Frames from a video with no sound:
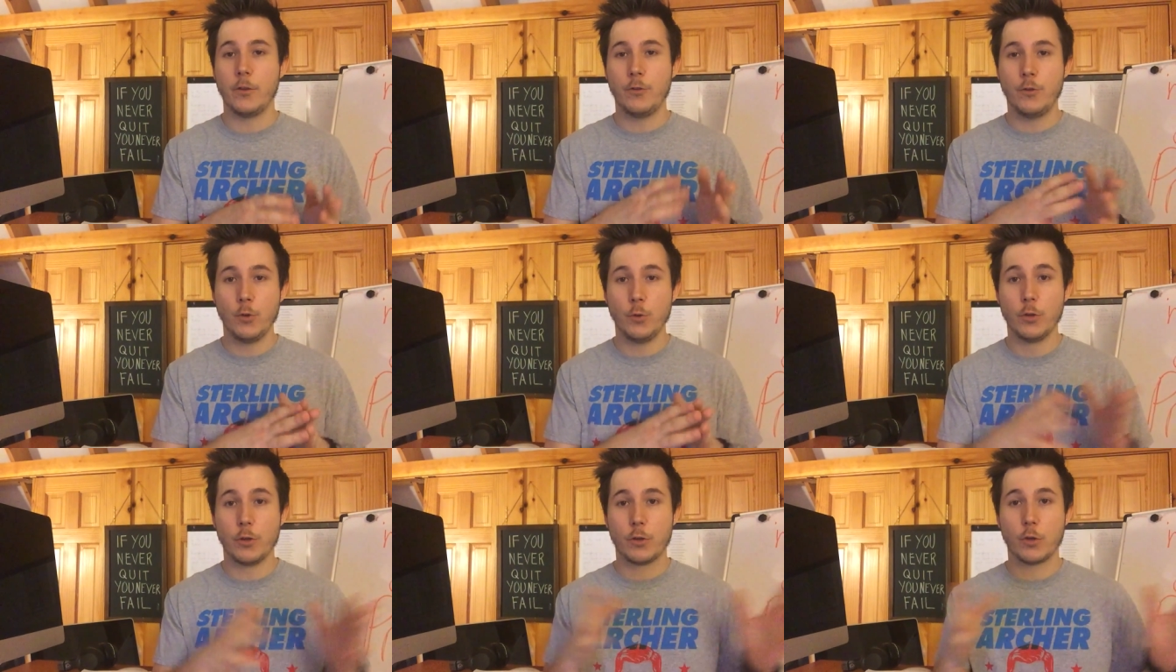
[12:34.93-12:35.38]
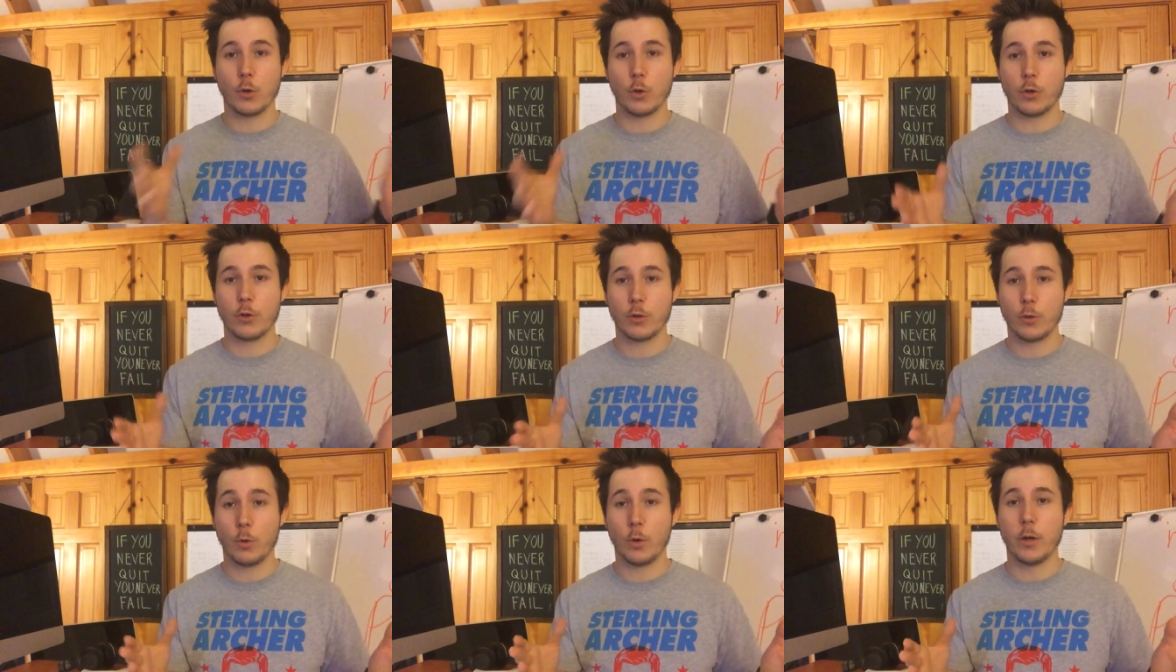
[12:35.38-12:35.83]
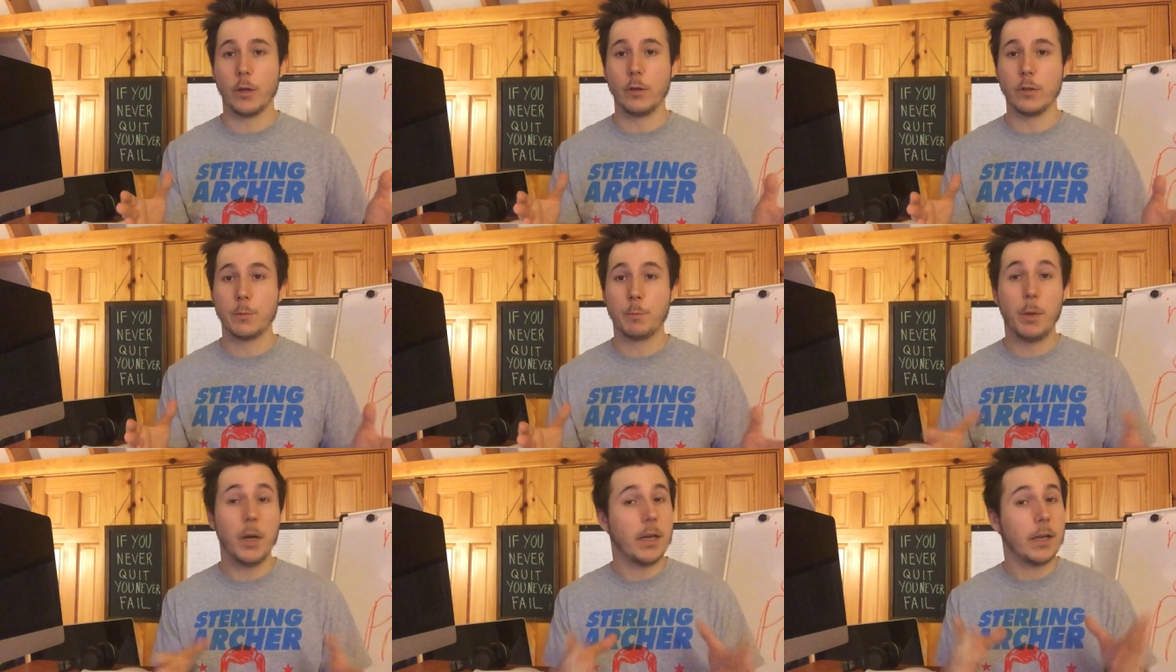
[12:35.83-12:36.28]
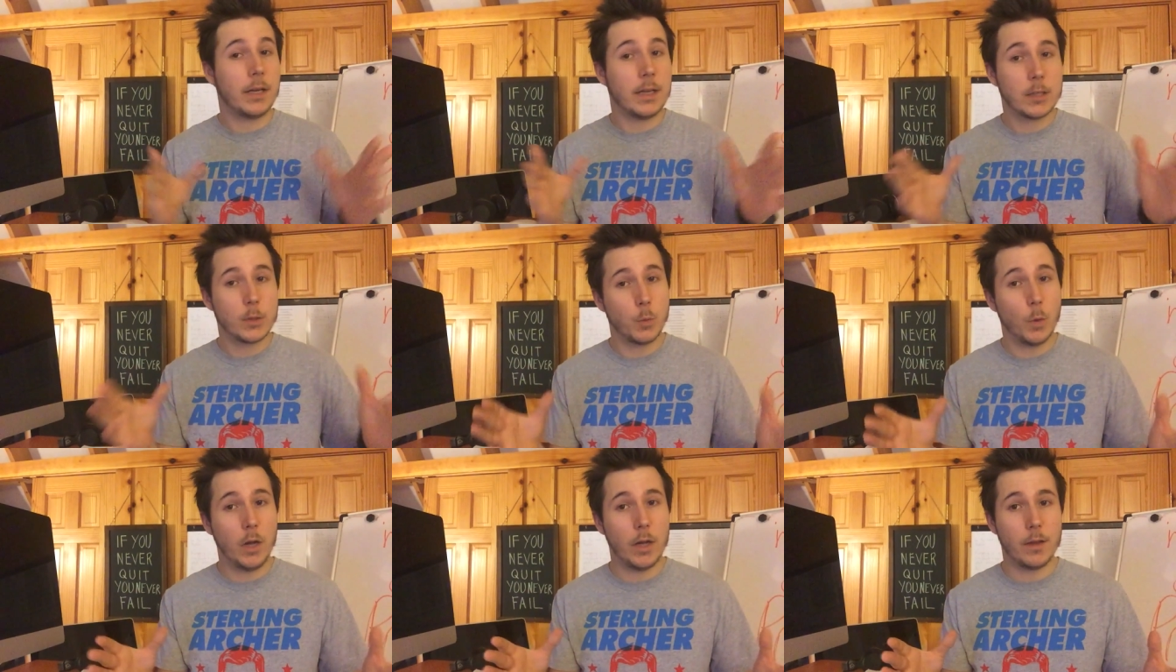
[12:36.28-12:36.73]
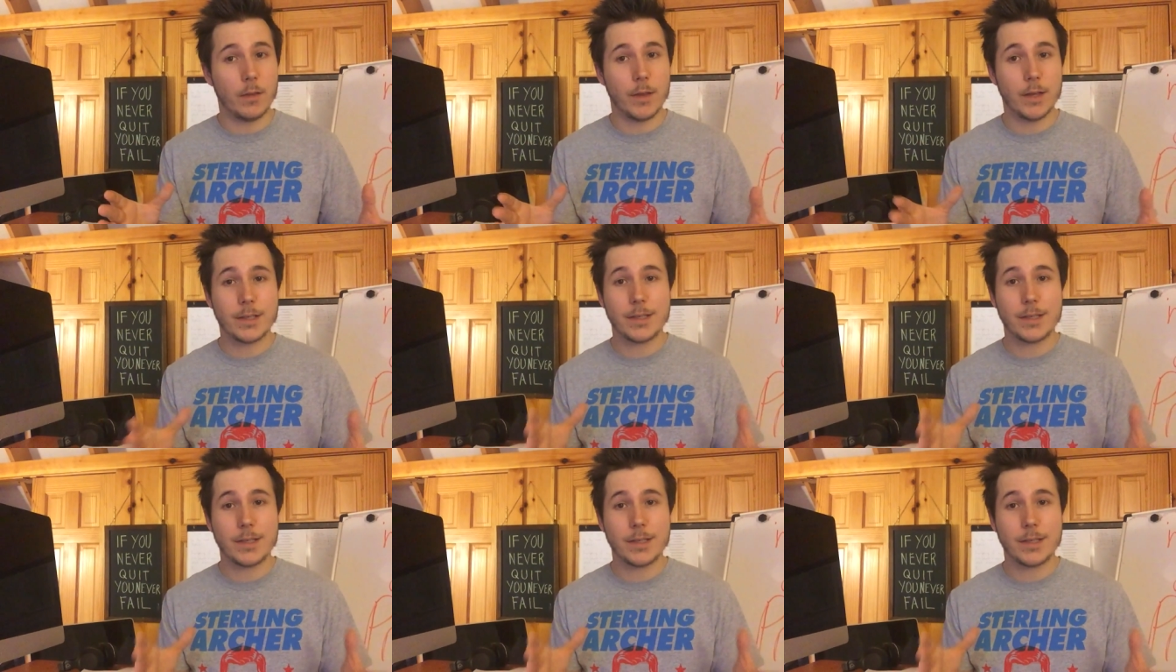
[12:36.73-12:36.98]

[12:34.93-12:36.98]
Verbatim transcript: Do the tutorials. But guess what?